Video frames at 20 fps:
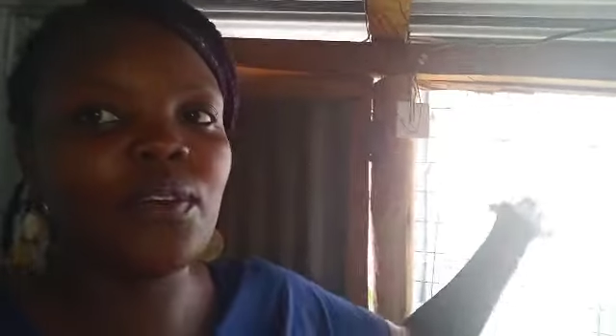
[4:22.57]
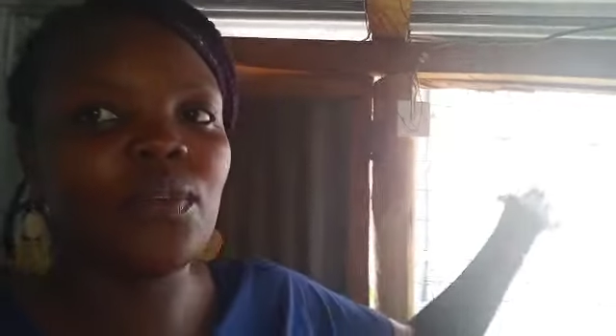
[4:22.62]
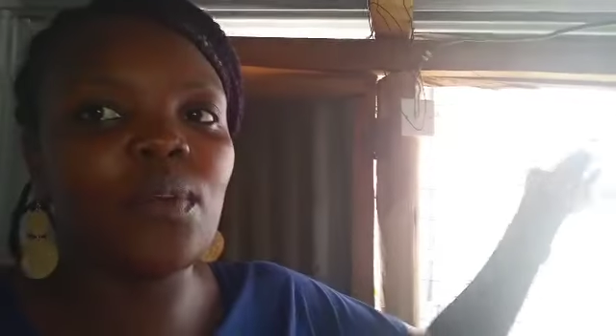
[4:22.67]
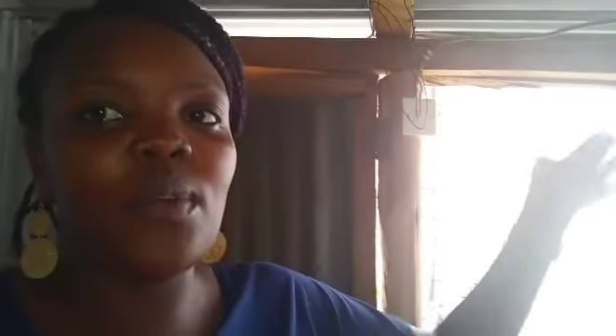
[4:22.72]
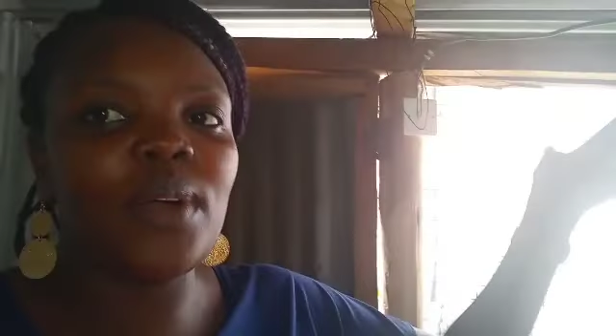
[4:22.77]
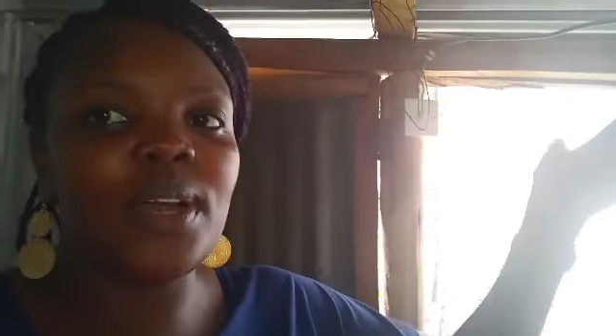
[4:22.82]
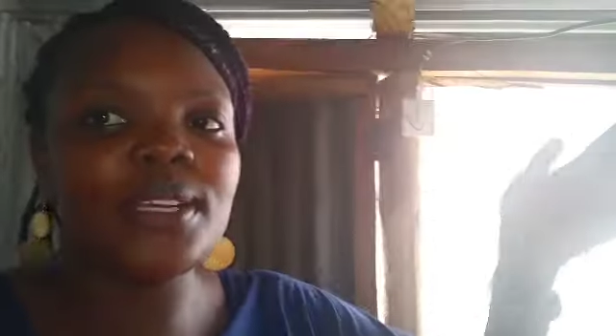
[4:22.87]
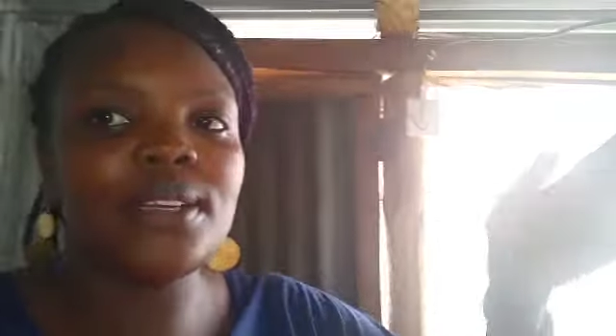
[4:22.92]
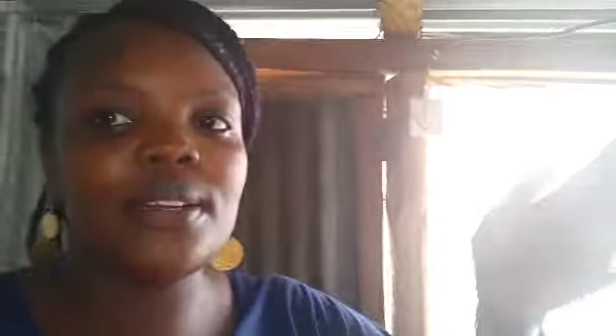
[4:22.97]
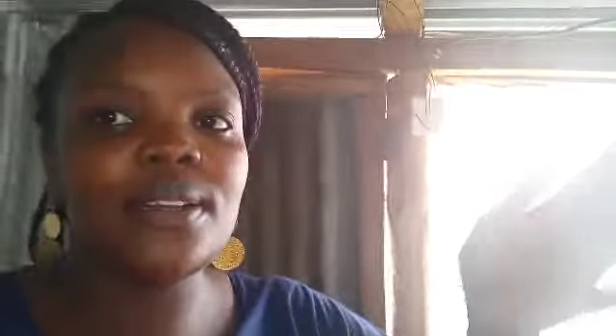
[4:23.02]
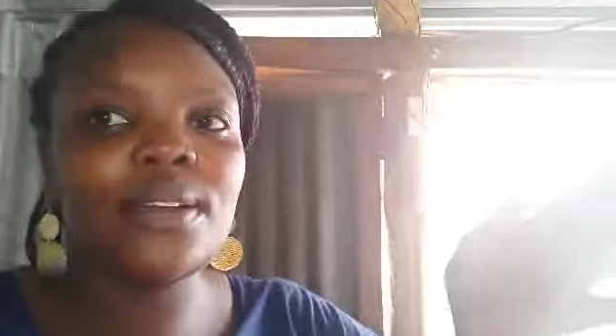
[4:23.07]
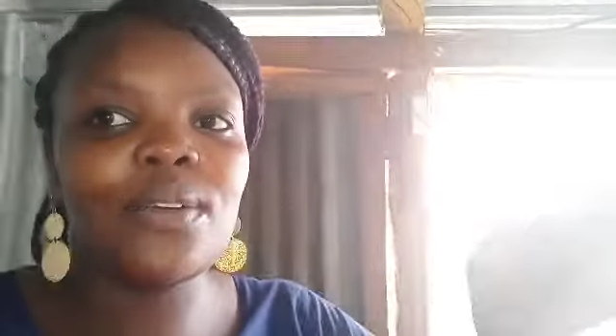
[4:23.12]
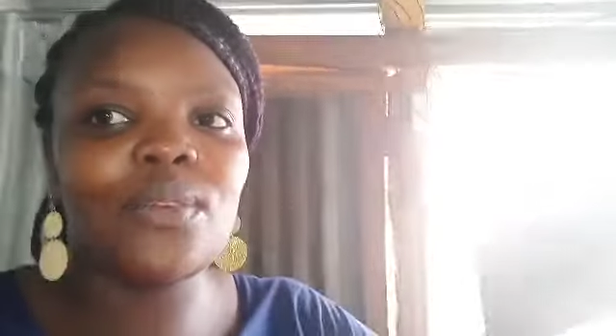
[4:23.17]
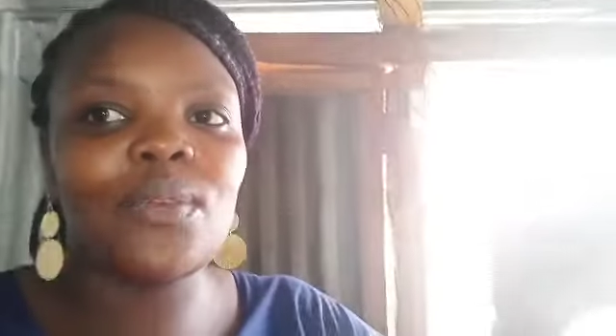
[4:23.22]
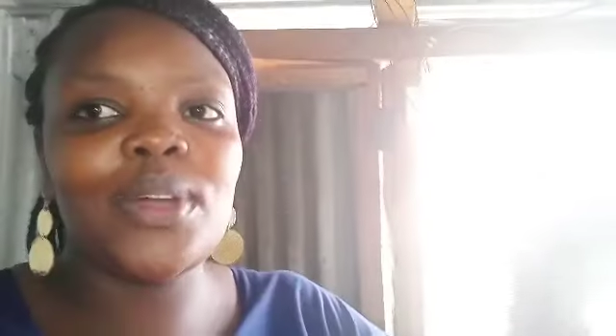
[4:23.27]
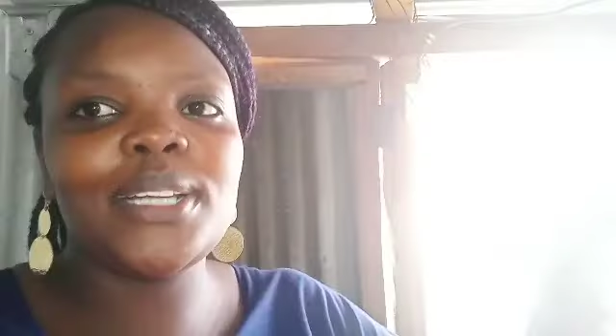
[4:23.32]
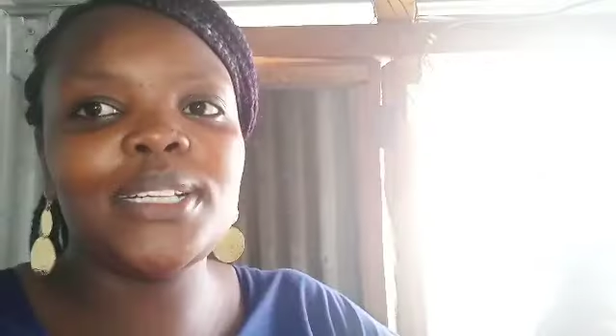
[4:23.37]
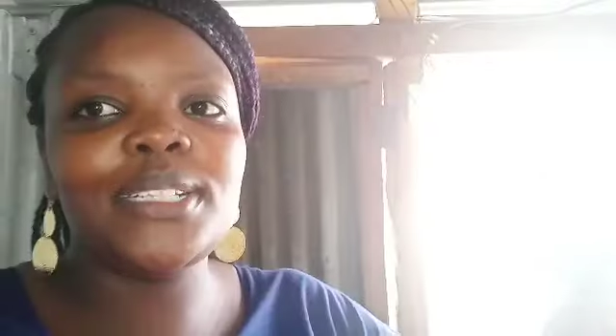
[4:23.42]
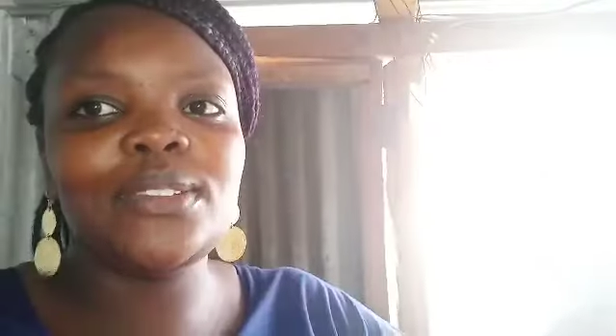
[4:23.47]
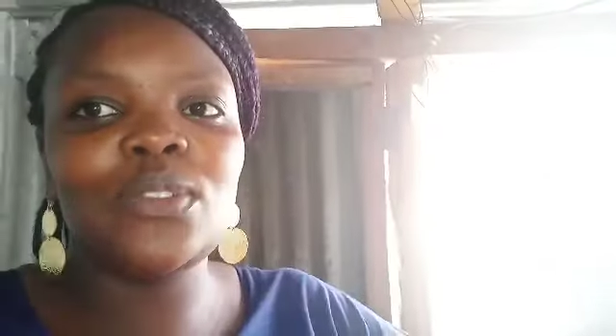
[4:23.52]
one
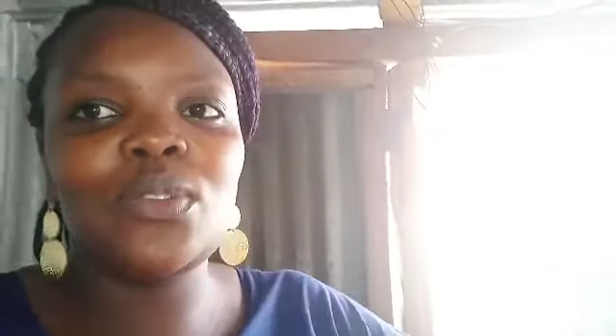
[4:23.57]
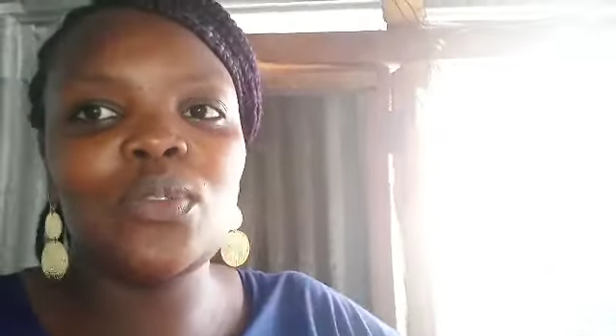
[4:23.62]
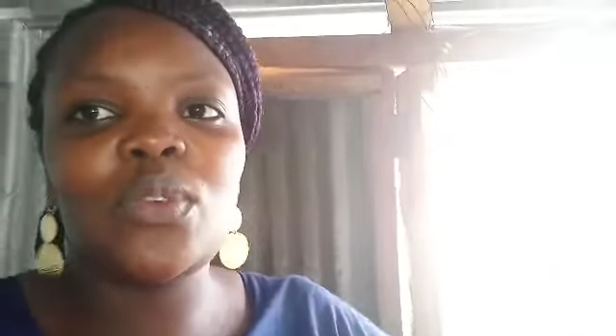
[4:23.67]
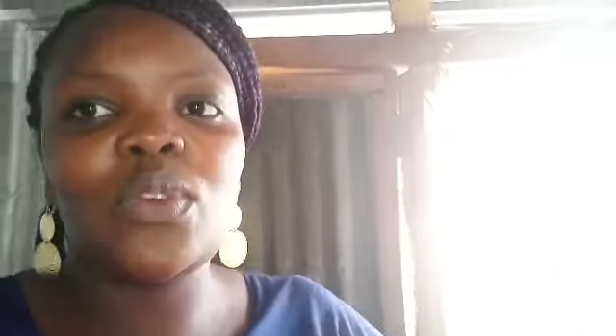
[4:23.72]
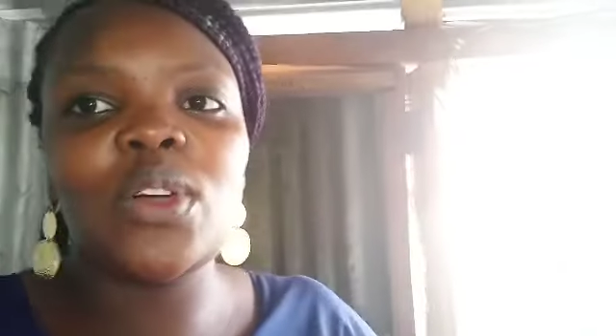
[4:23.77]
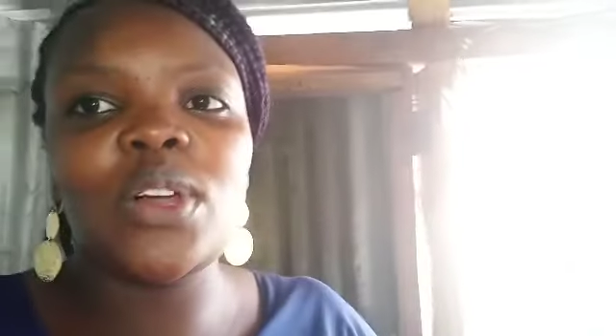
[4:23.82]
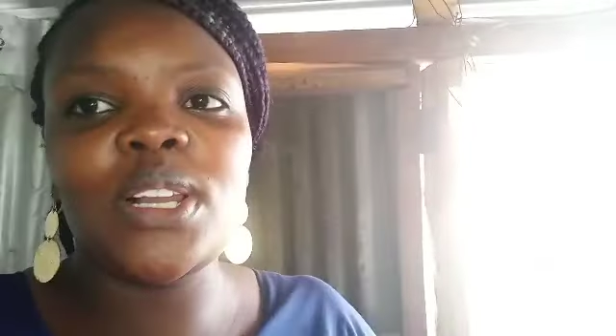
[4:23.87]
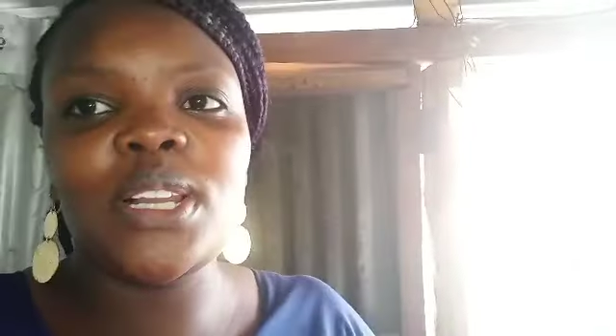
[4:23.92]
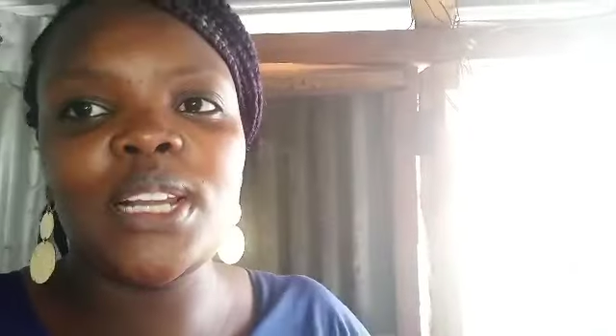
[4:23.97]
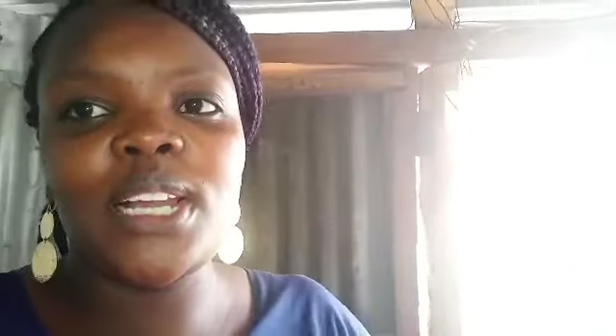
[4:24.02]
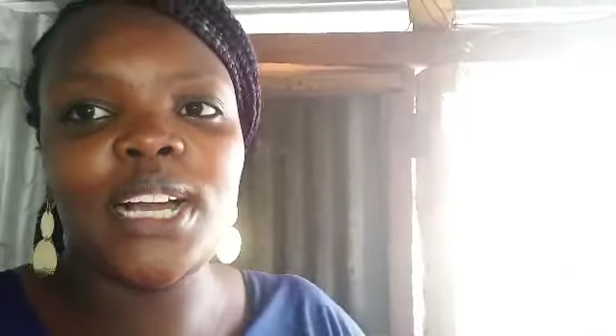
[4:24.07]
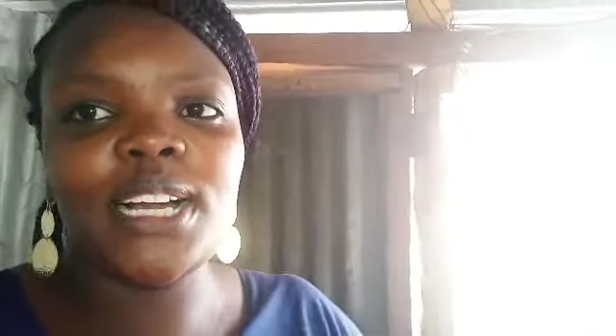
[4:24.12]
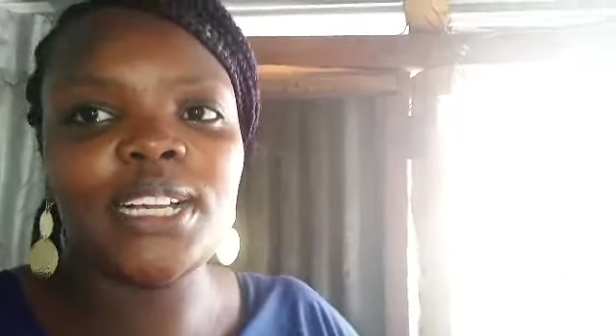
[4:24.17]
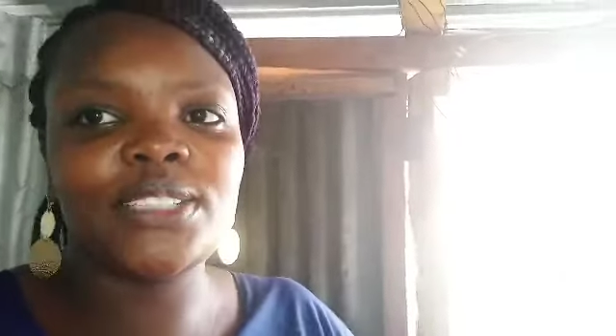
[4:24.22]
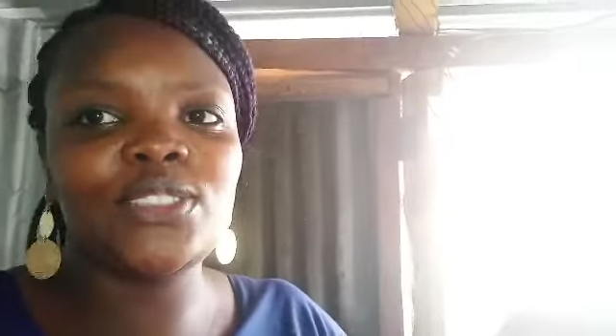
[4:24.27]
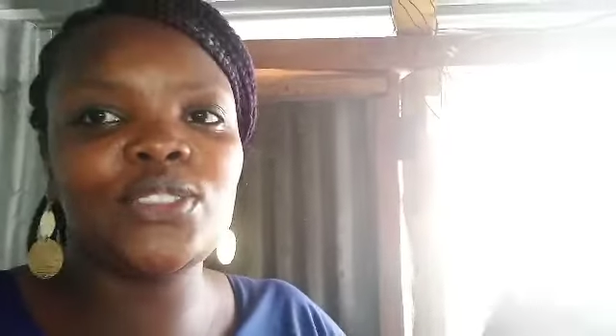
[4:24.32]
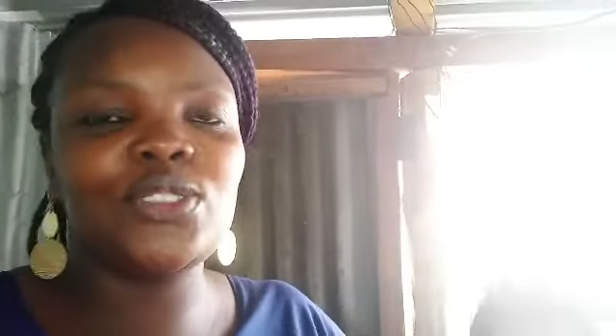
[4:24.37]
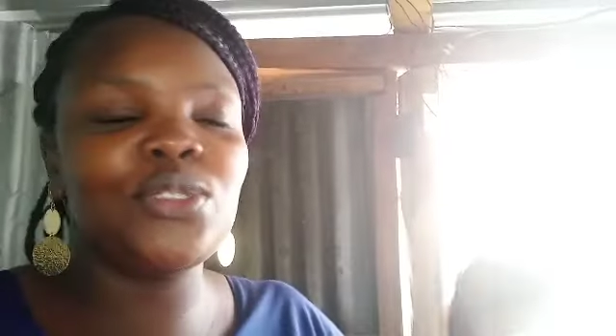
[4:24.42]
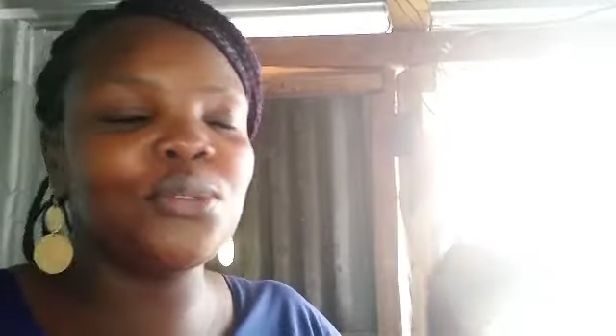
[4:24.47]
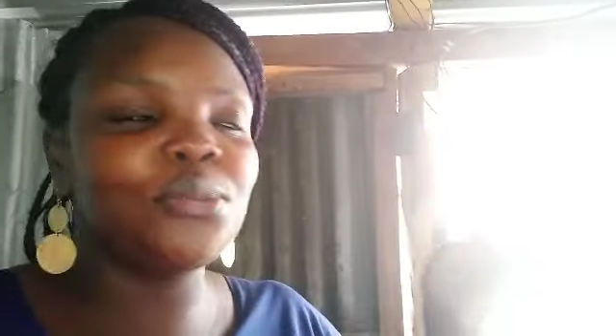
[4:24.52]
wall
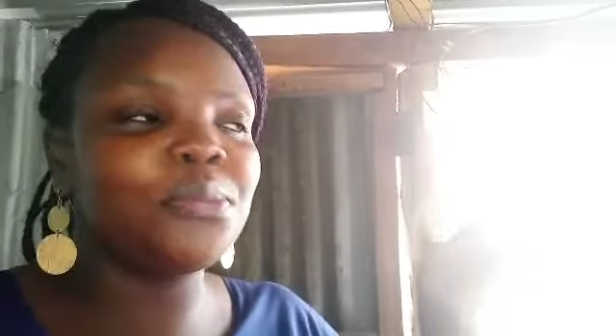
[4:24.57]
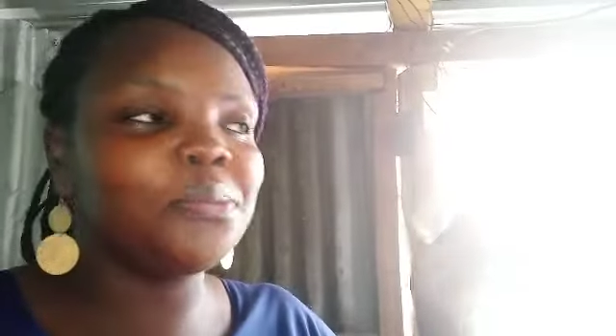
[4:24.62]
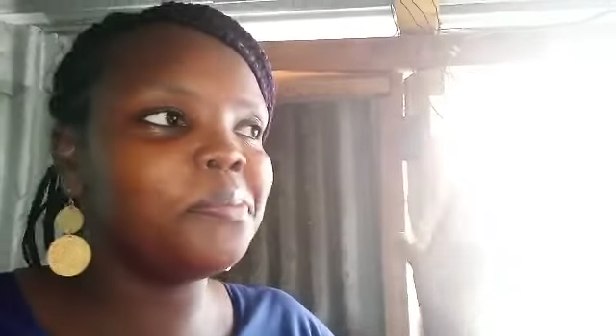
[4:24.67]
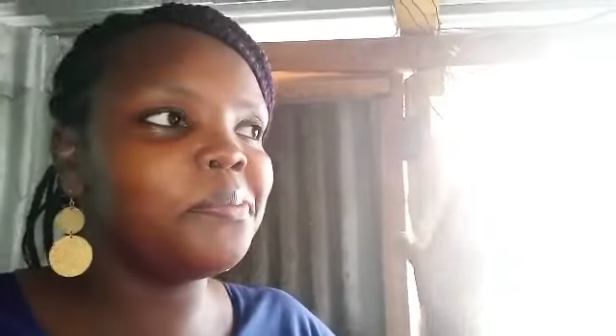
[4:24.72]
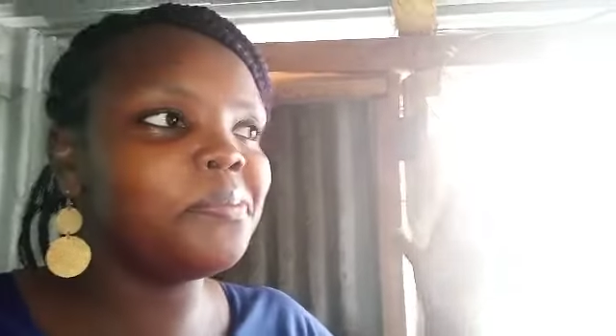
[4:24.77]
has to